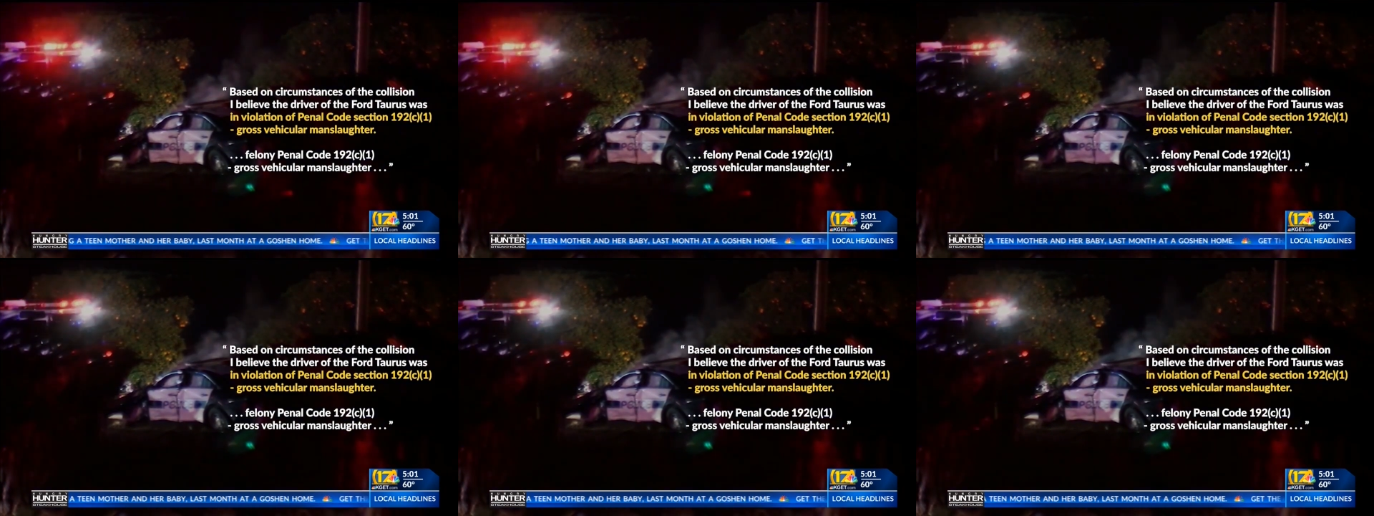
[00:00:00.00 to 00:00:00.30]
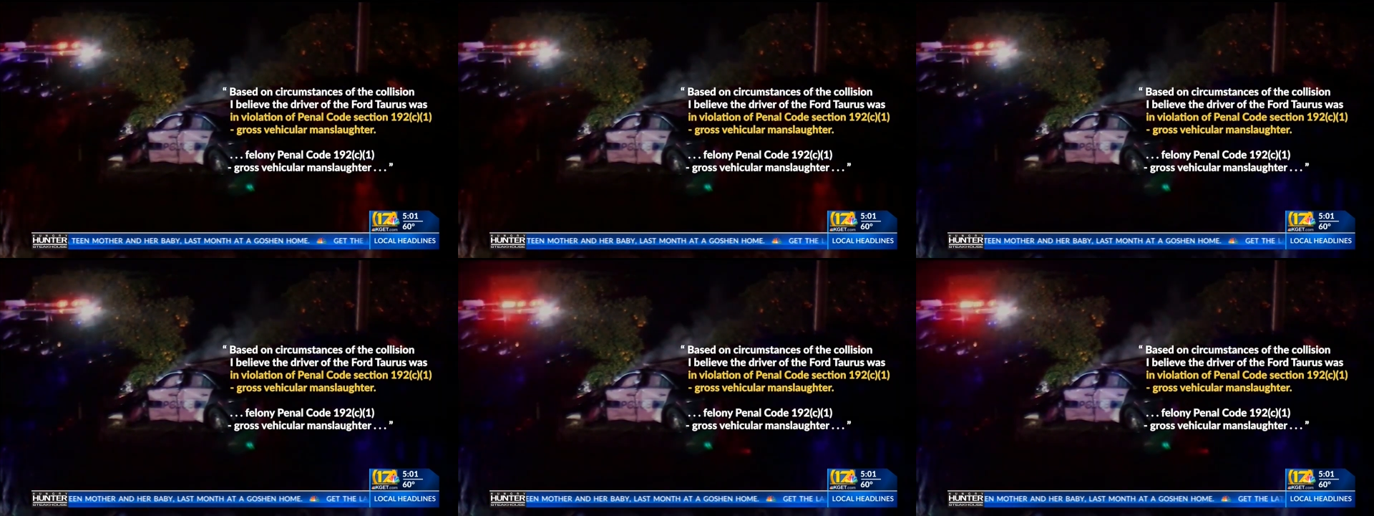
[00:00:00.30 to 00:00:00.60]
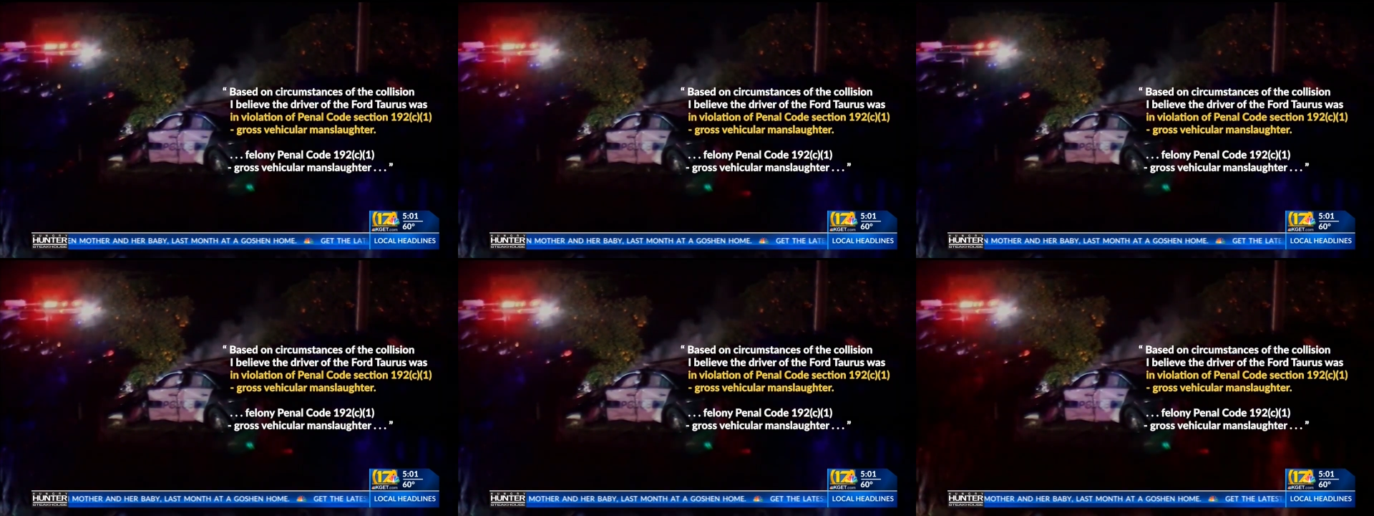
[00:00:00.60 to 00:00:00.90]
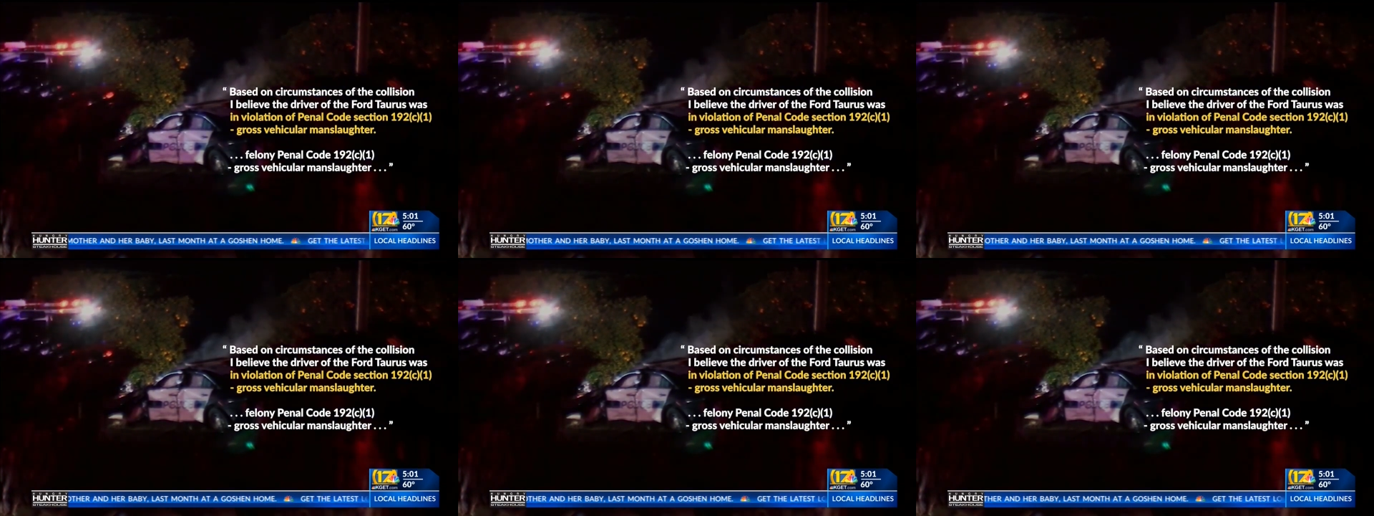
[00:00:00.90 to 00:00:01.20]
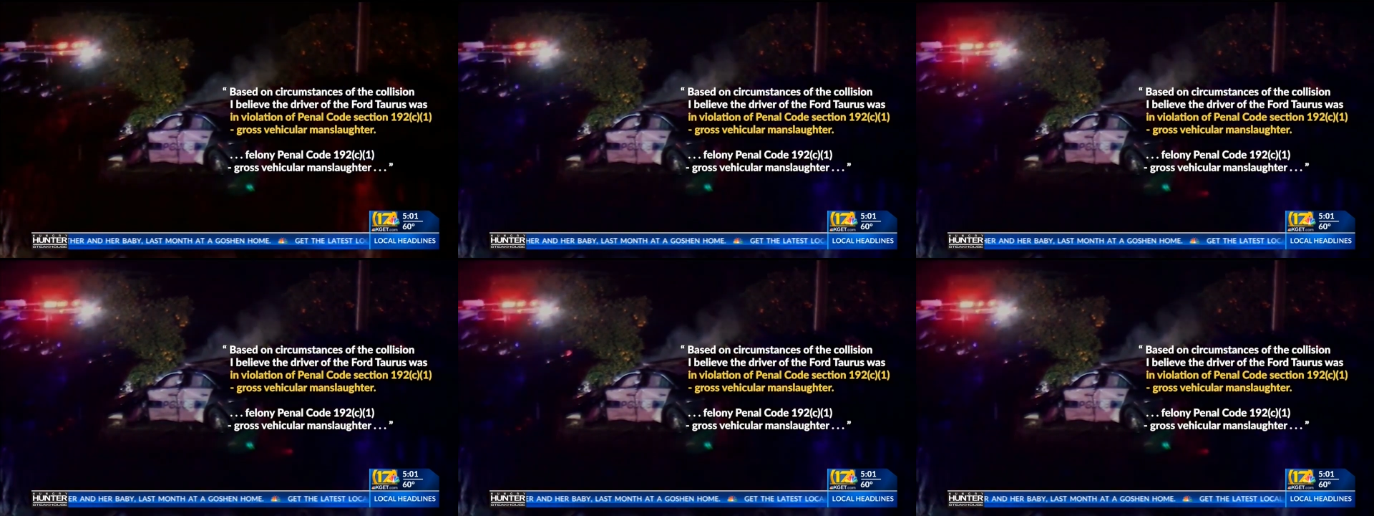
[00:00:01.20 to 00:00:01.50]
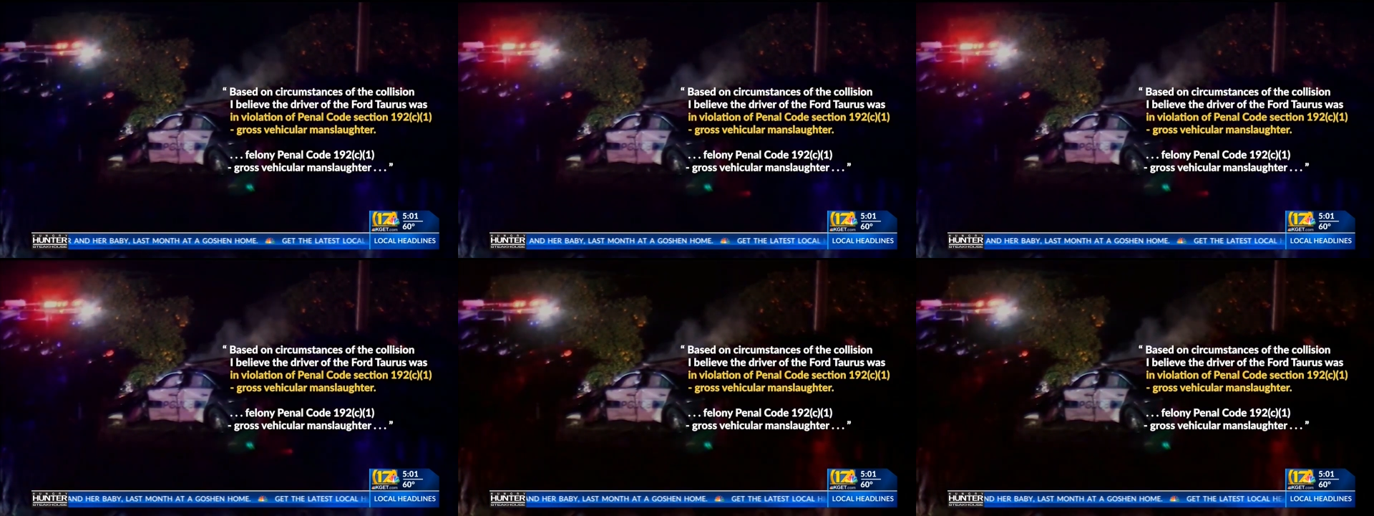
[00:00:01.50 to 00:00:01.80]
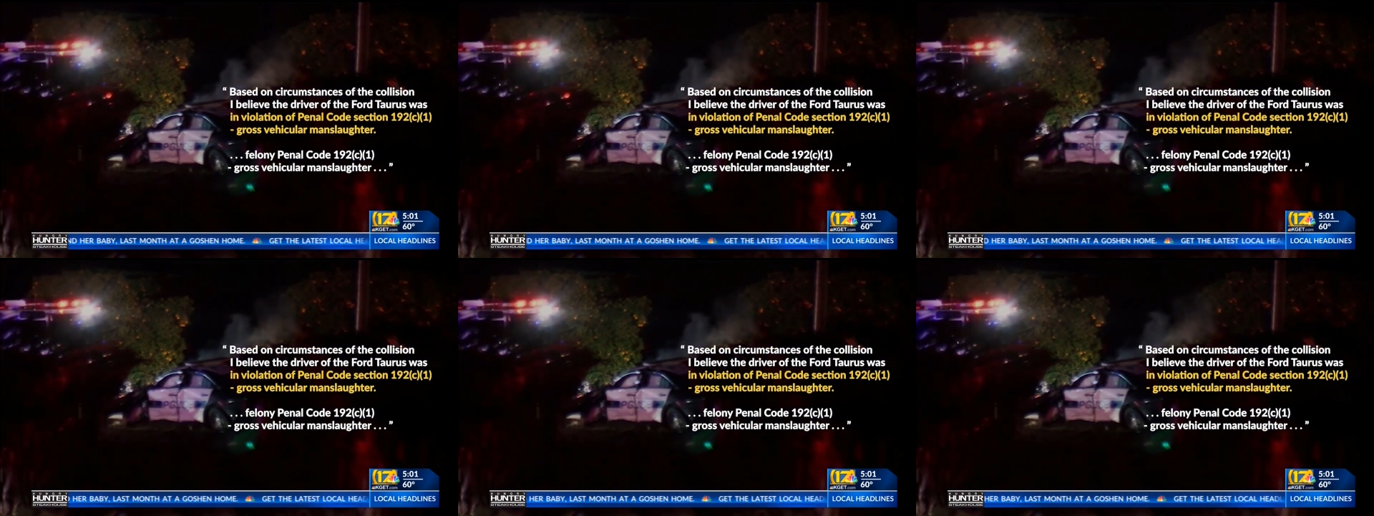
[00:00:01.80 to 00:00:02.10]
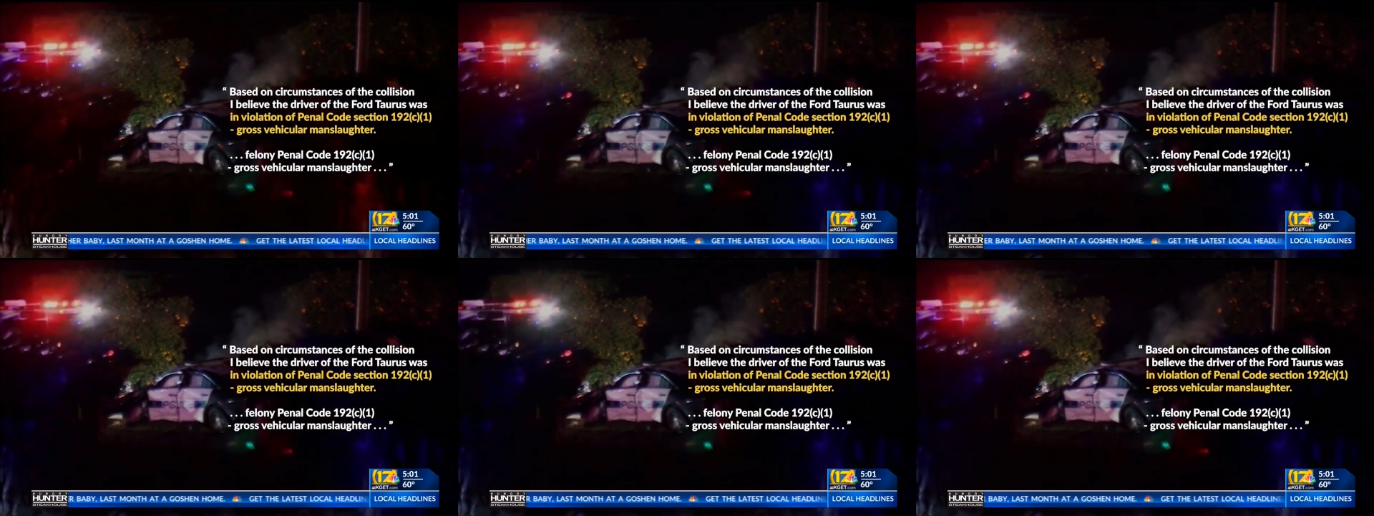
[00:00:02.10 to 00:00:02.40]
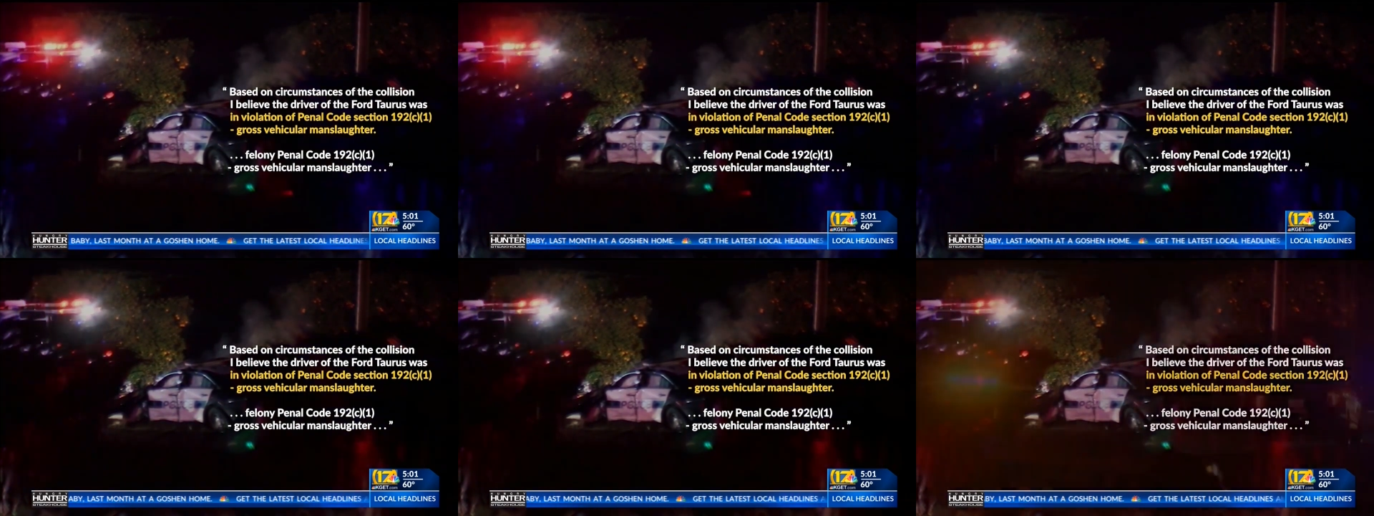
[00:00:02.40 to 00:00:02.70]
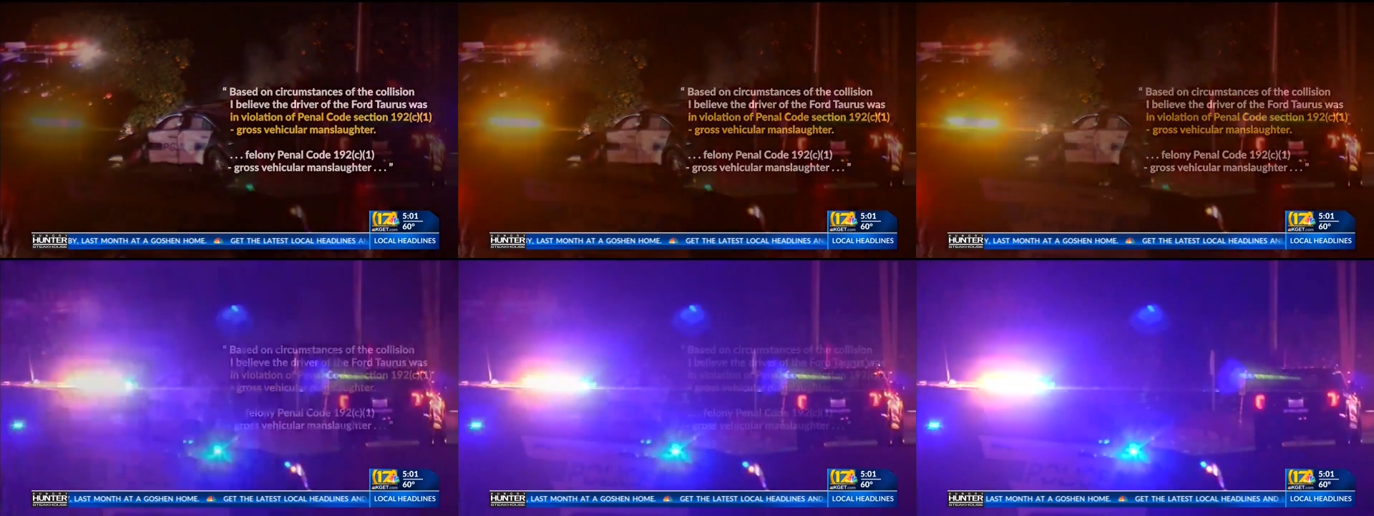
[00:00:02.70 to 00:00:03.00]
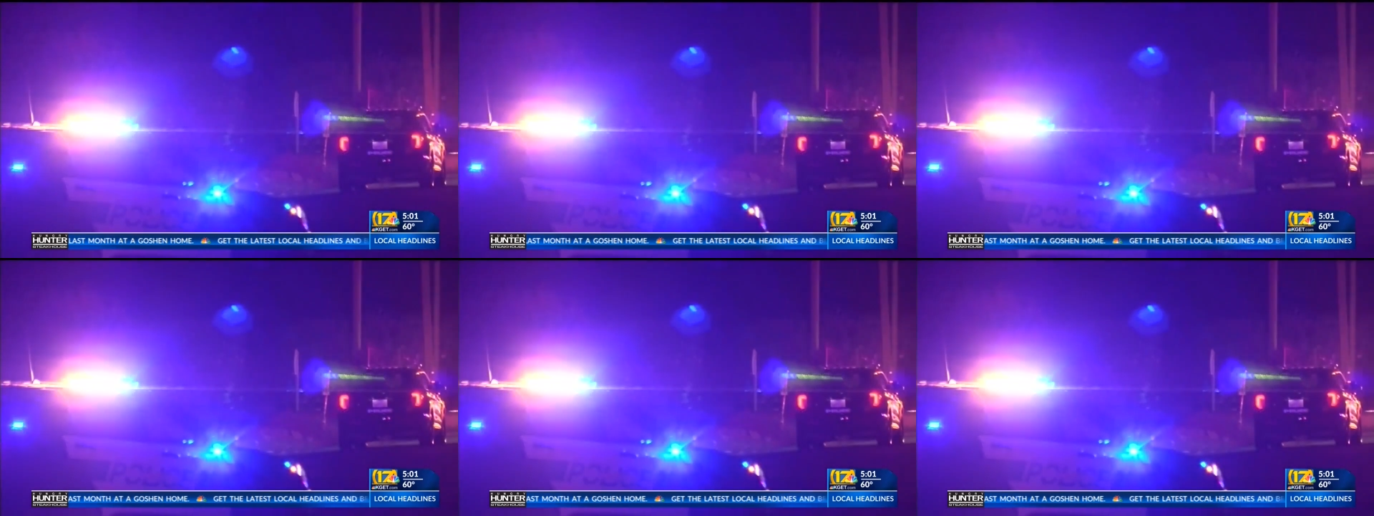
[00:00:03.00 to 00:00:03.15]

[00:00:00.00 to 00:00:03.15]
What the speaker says: [unreadable: no face in view]